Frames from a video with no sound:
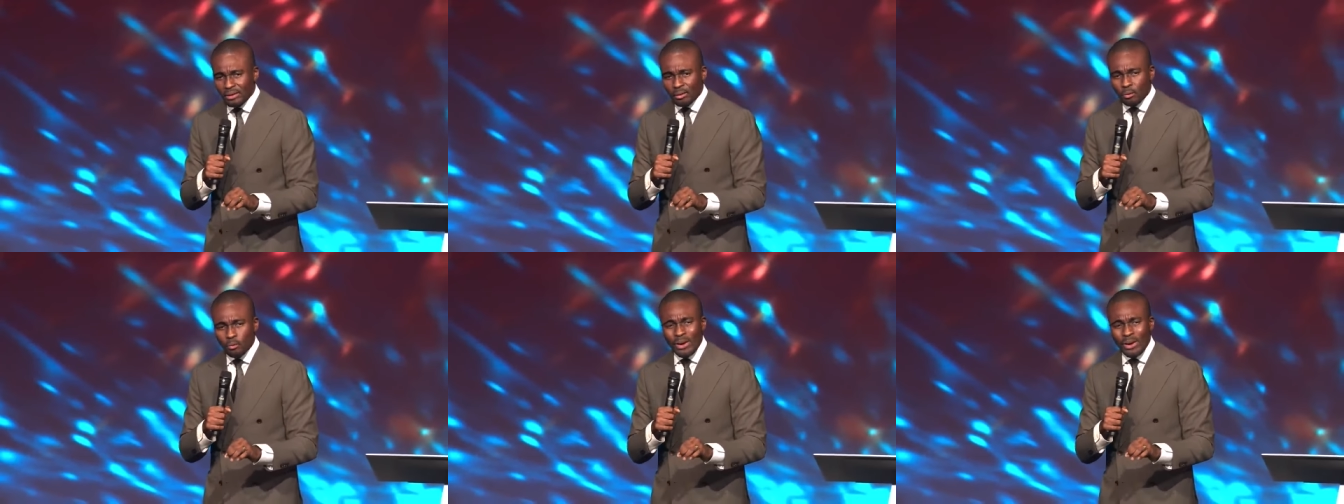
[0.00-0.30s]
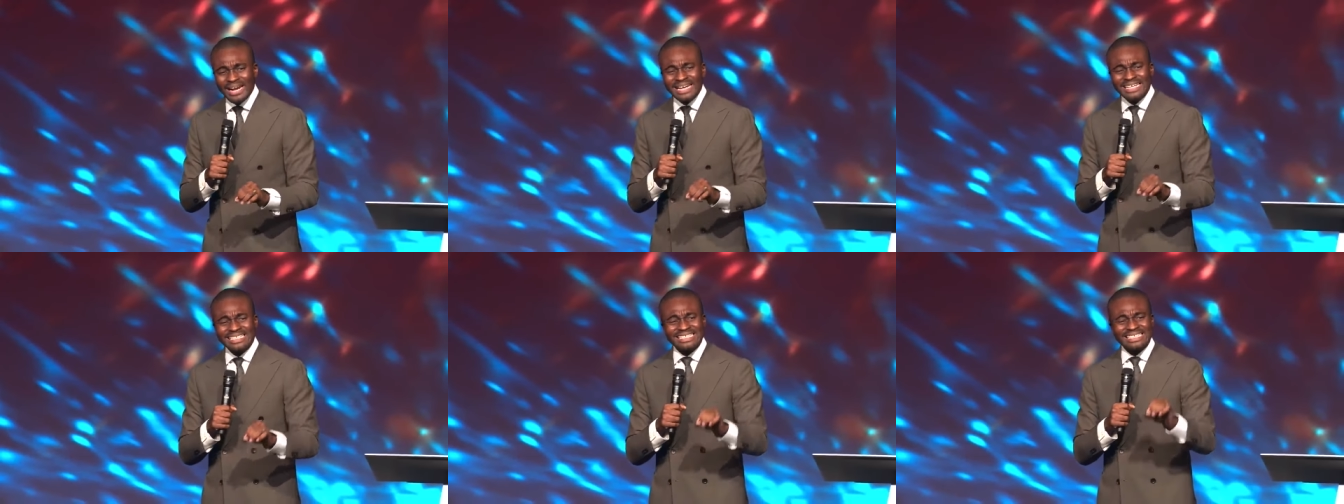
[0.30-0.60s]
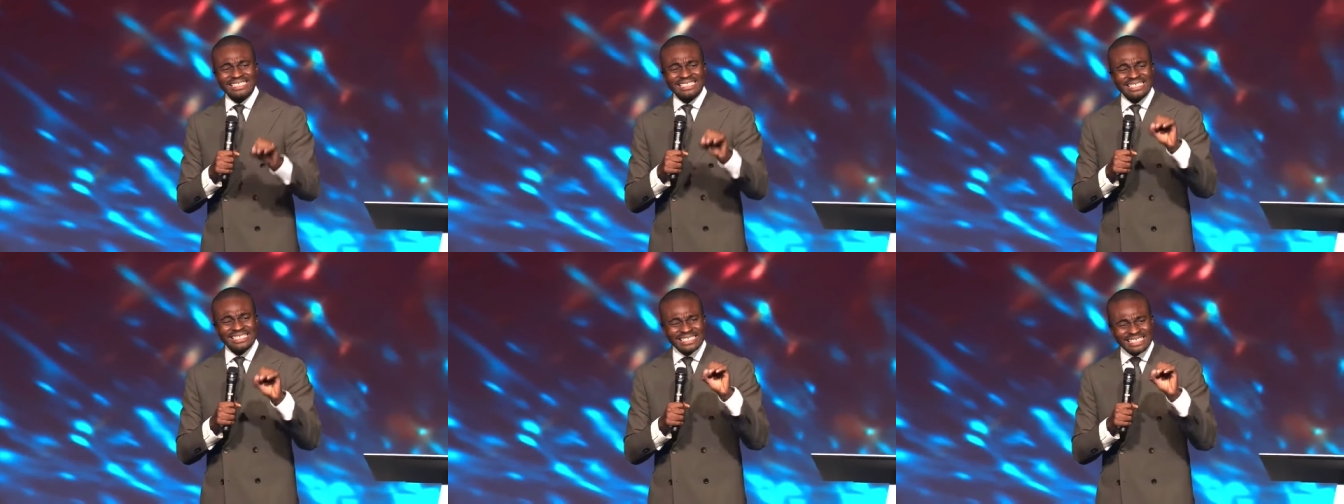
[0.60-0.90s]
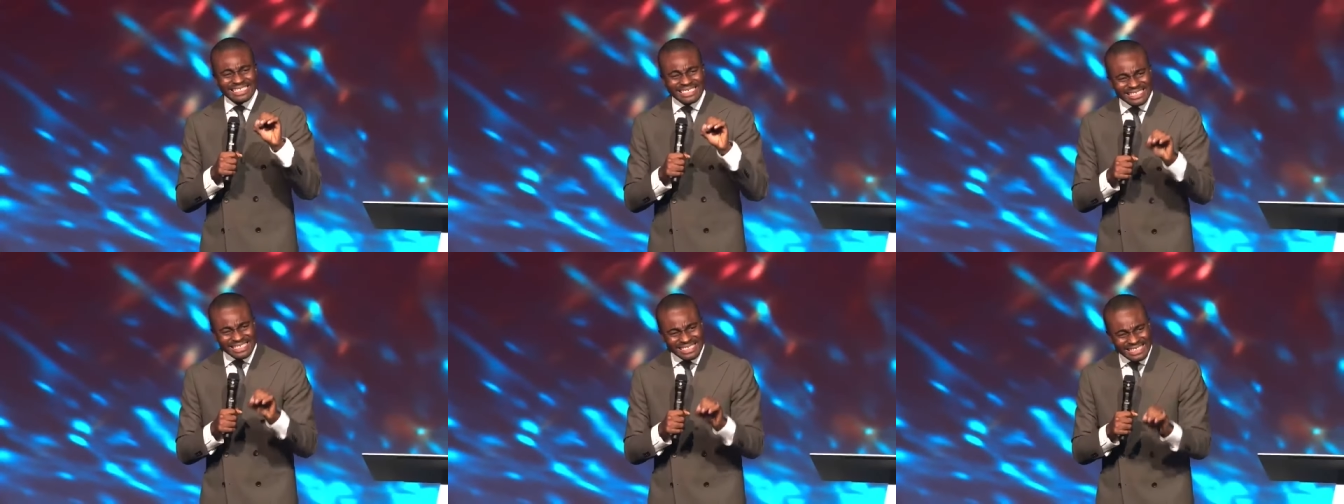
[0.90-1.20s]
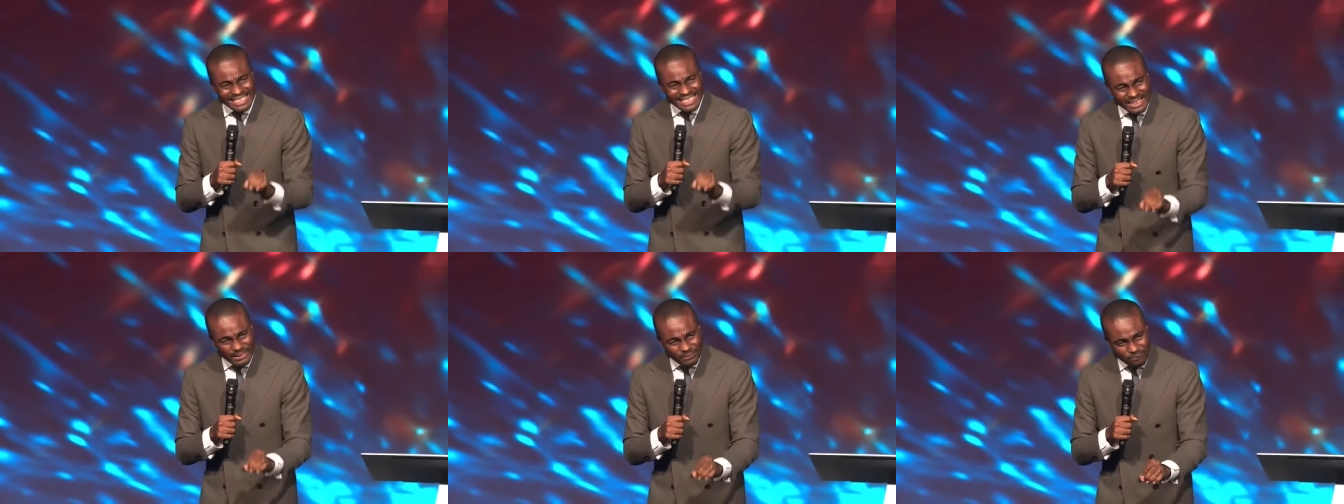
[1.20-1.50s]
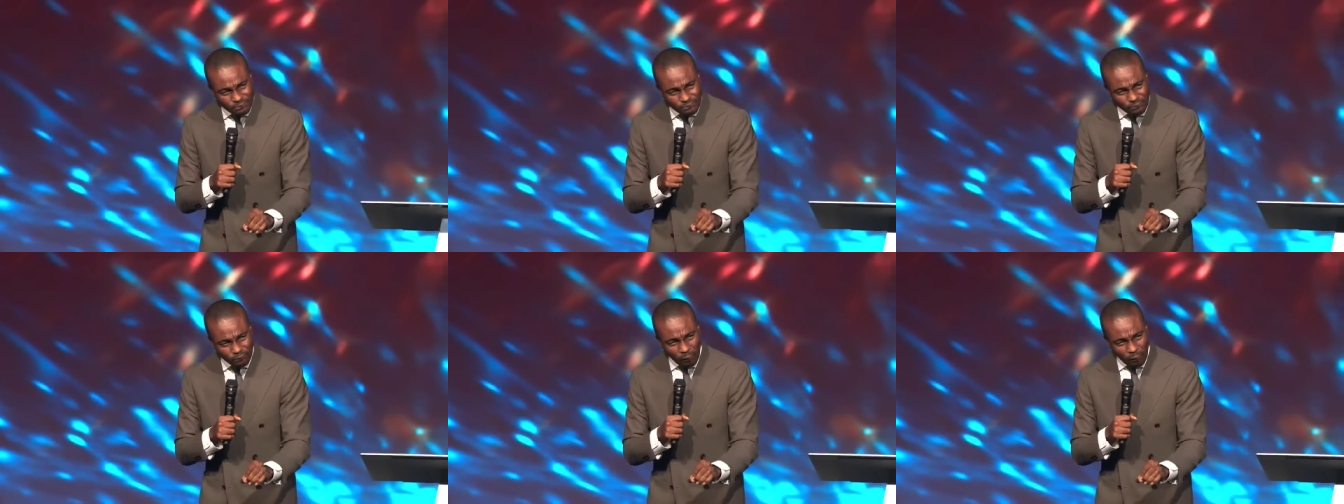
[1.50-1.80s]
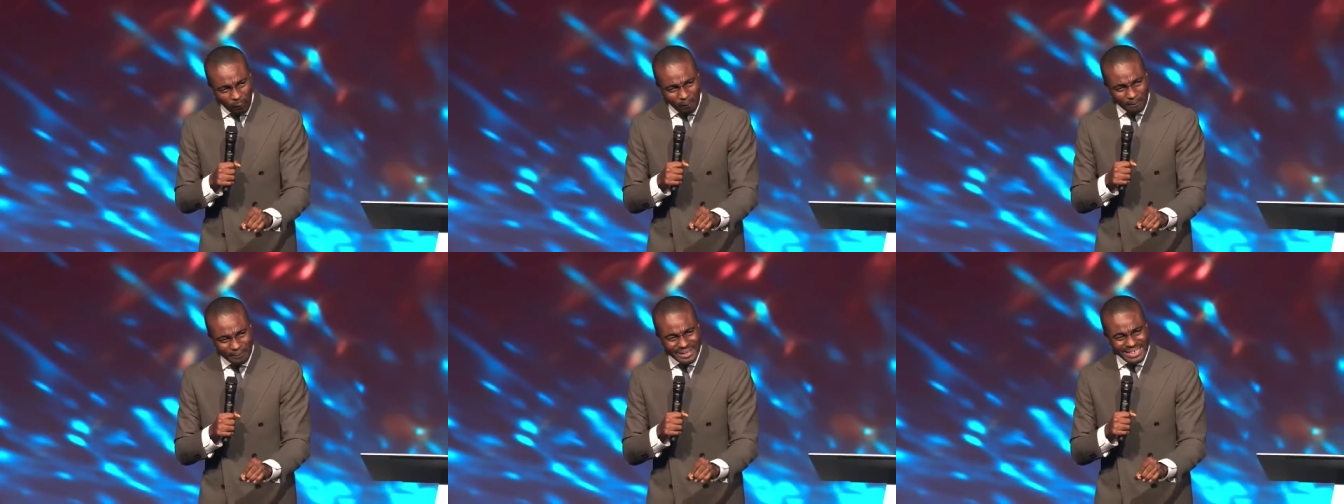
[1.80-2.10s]
When it is in seed
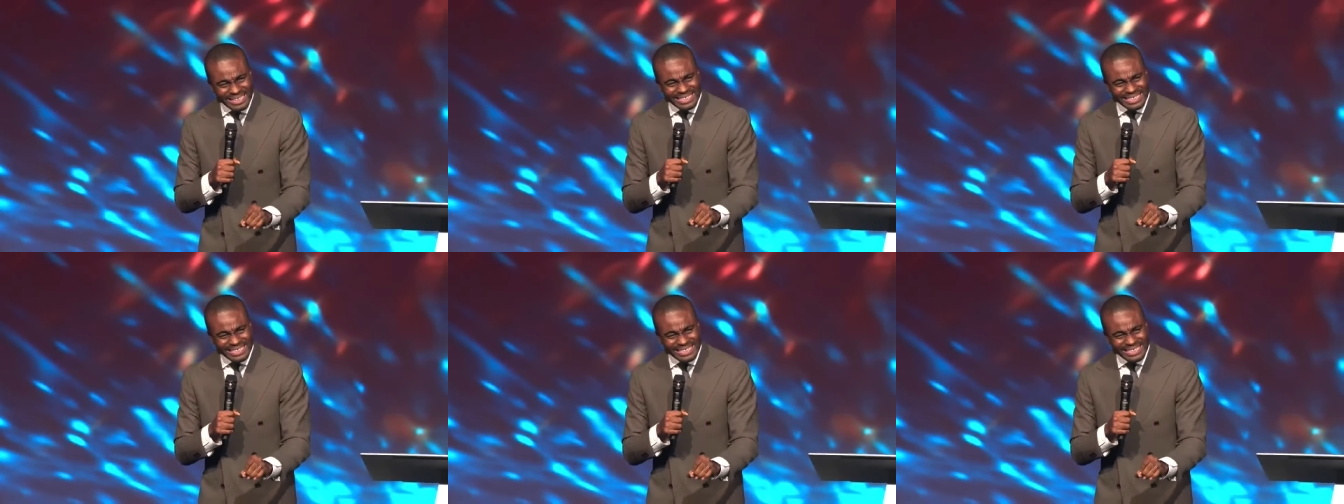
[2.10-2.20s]
form,